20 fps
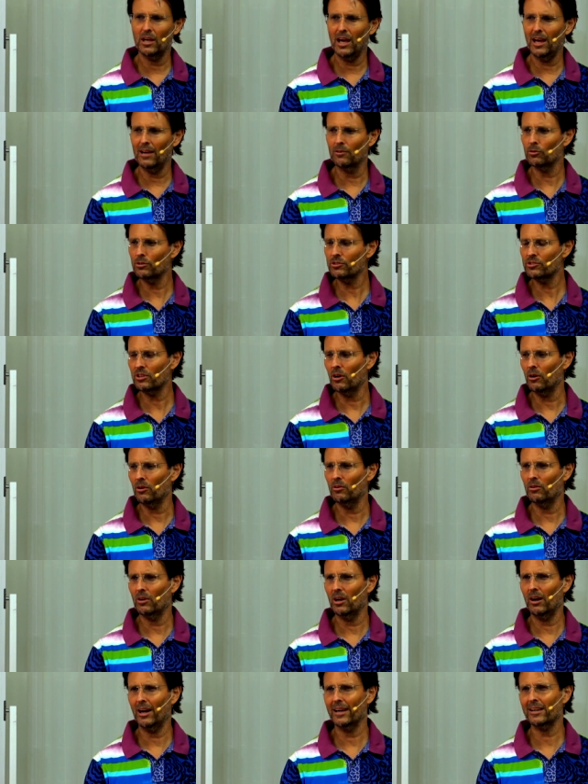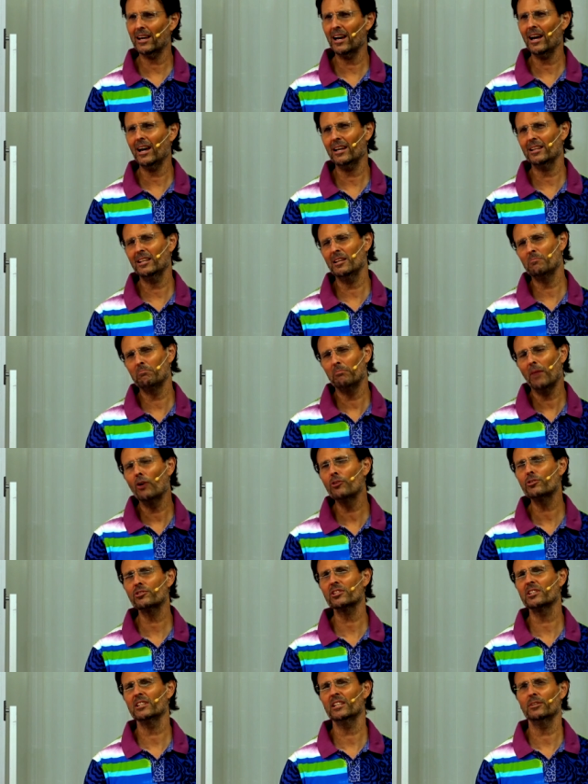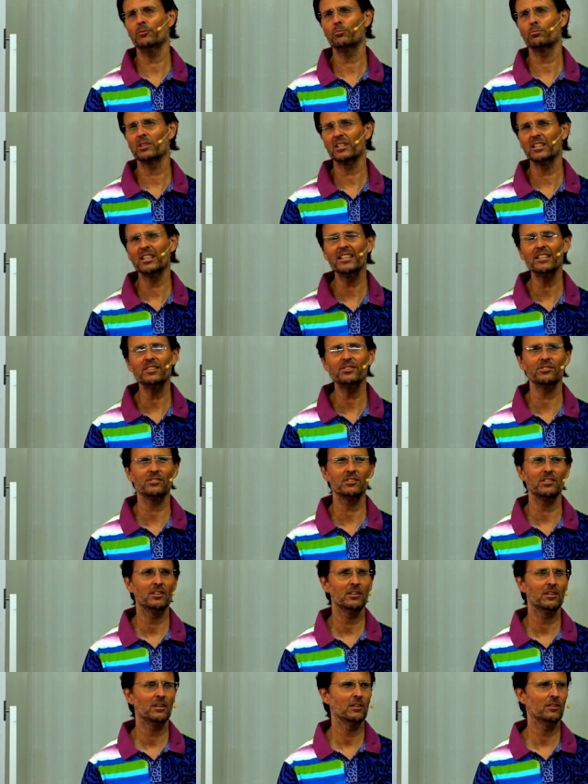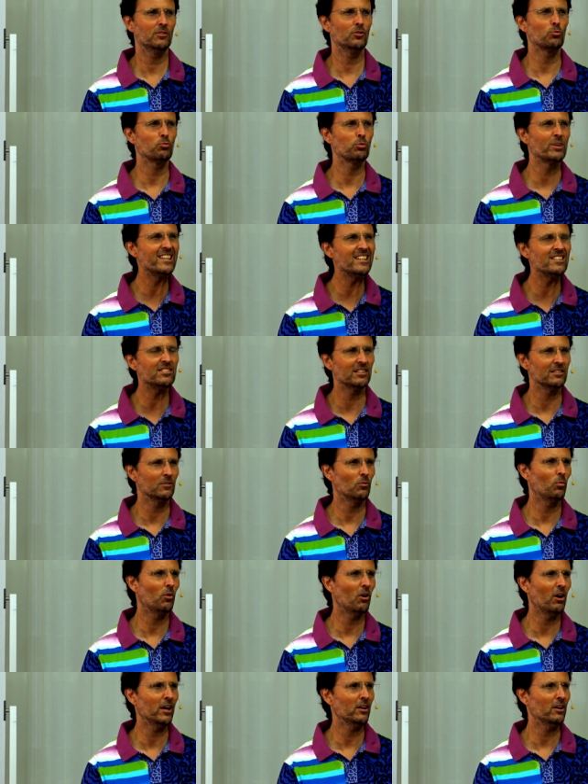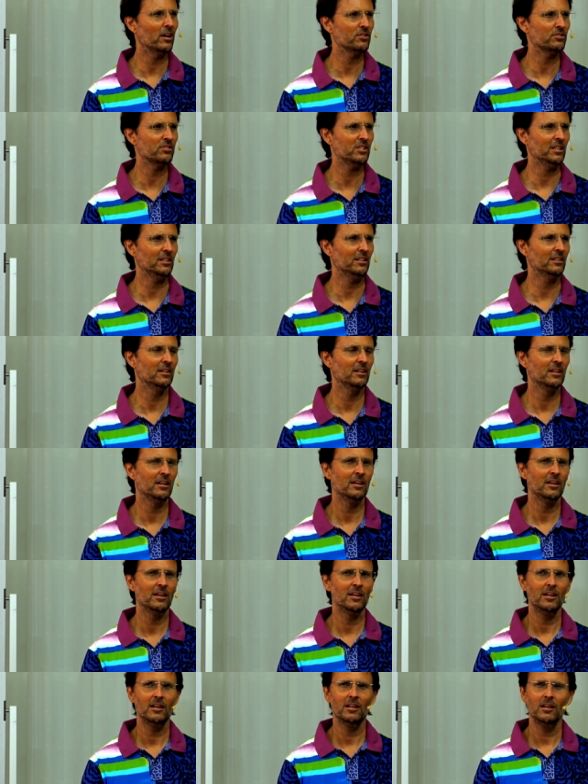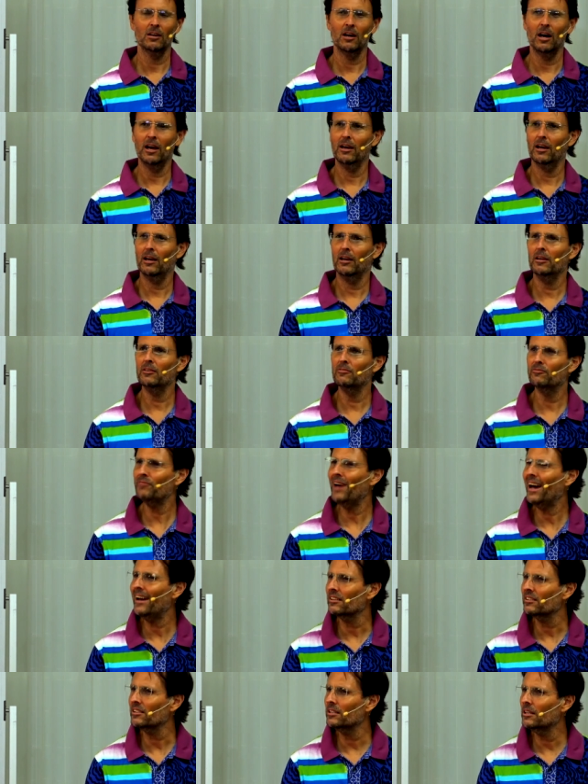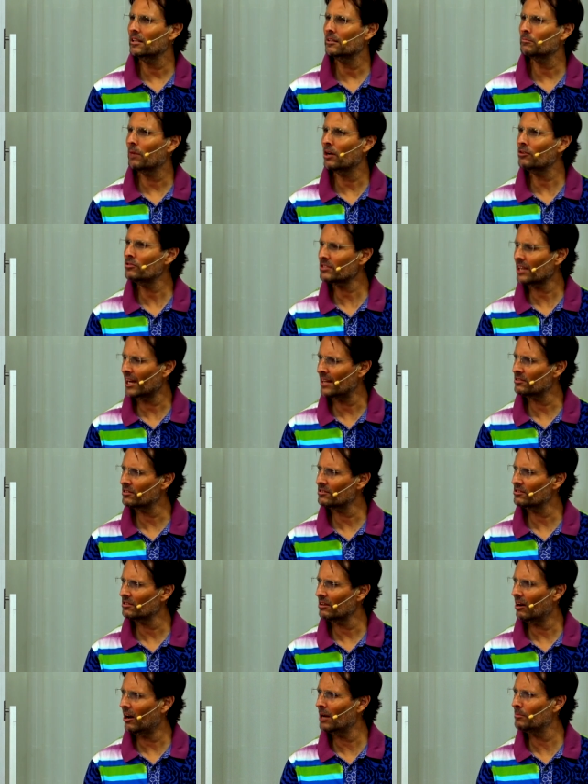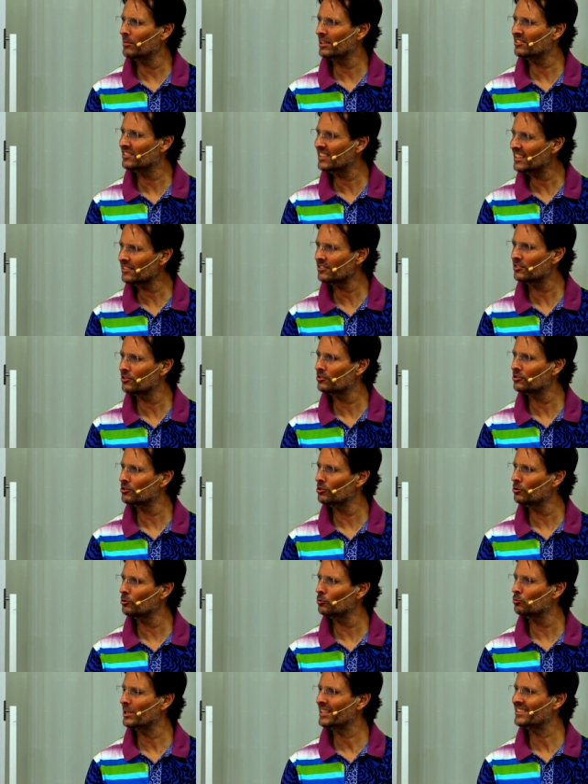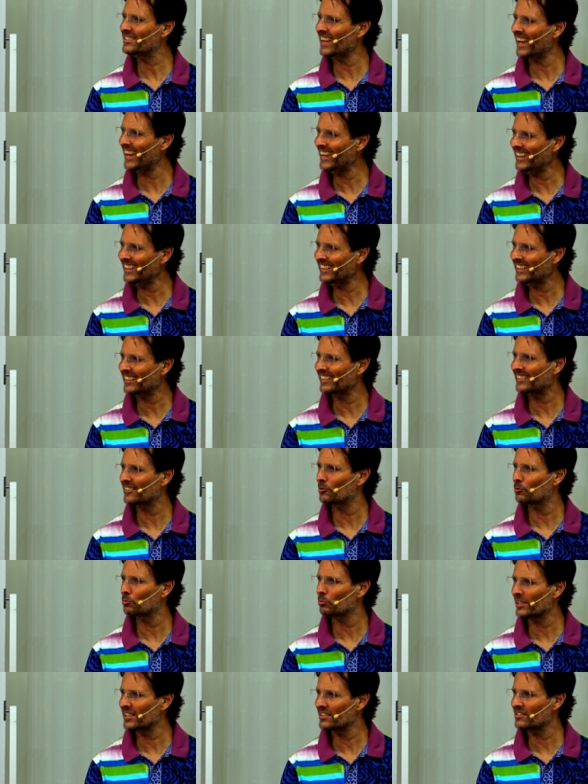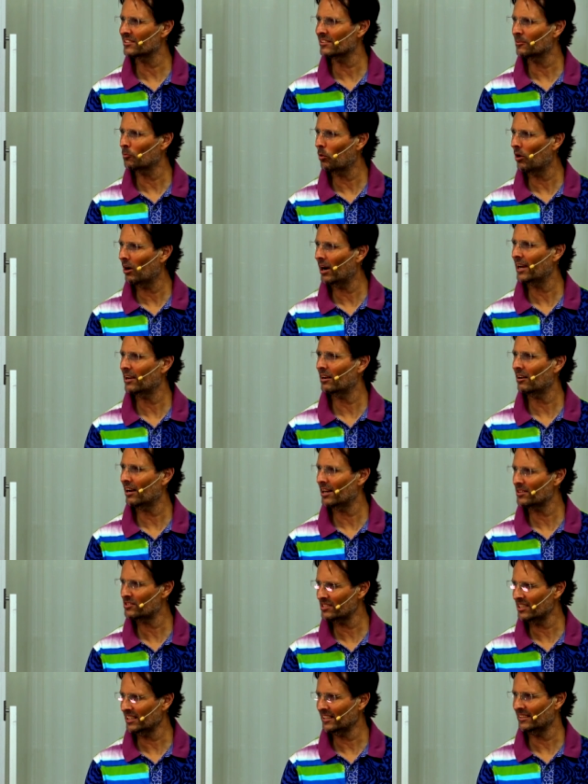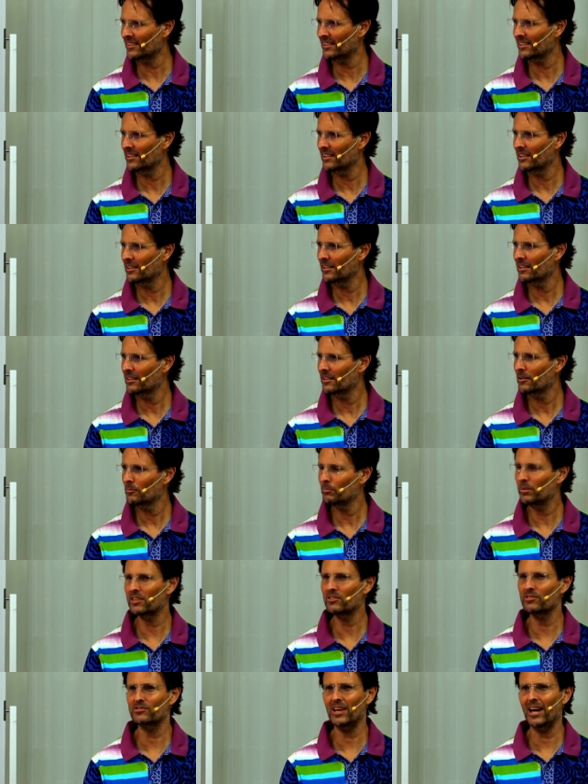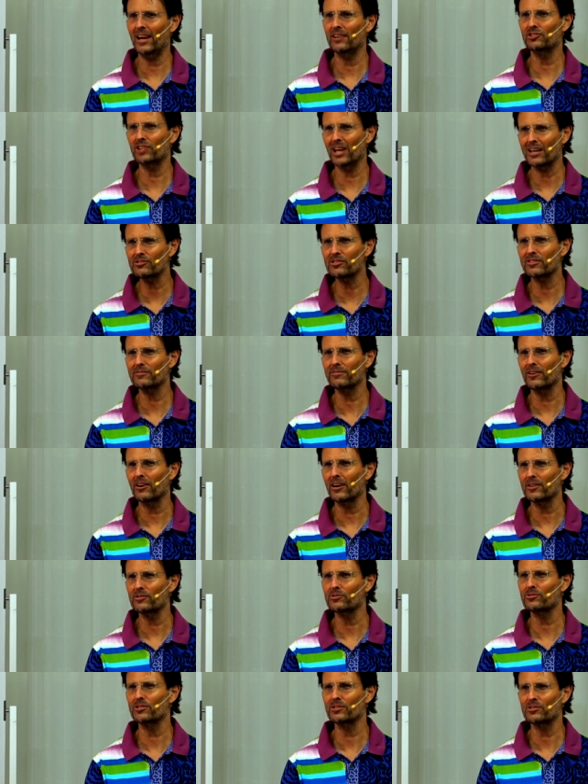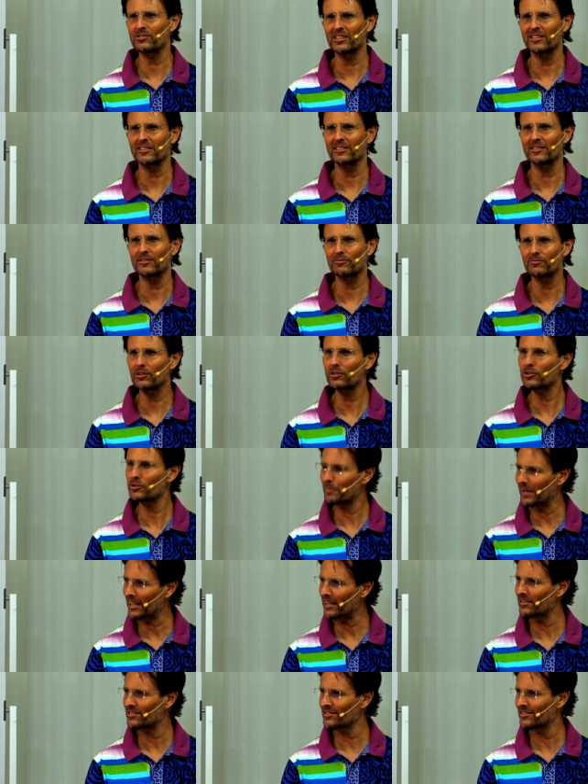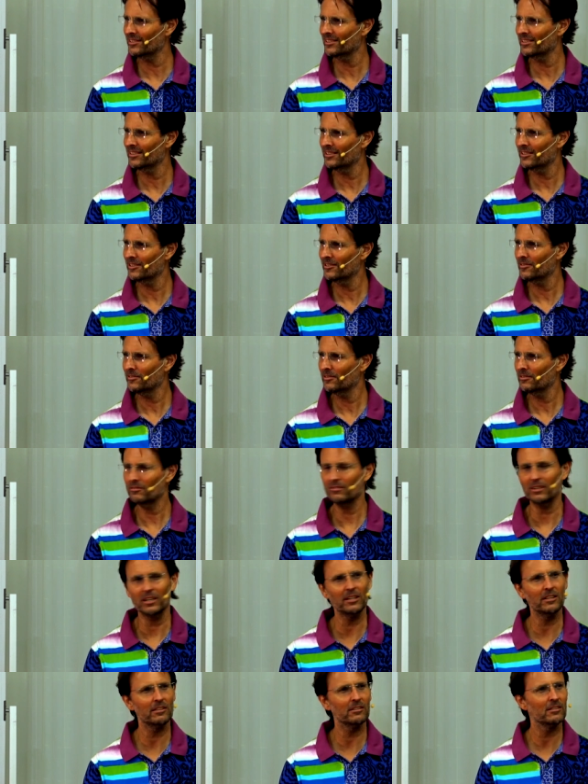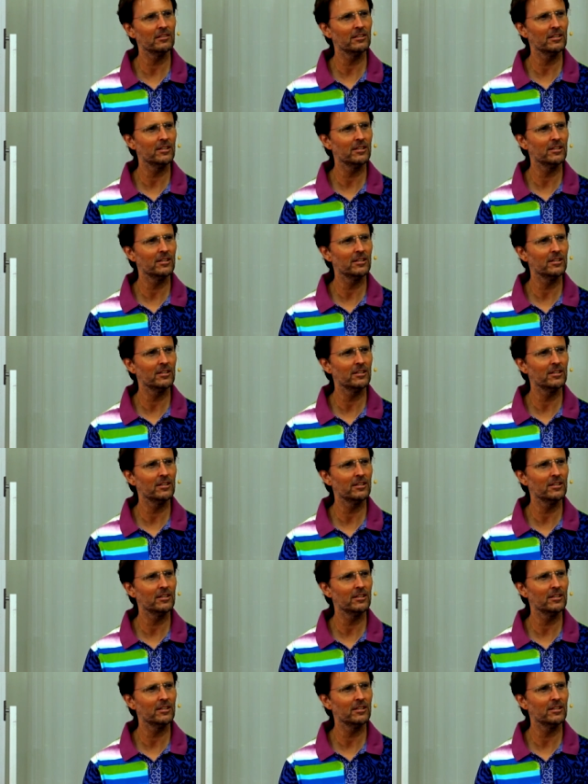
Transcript: And also, I can't emotionally release the reason why I sin. In fact, in most cases, I'm addicted to retaining the reason why I sin because that justifies the sin in the first place right?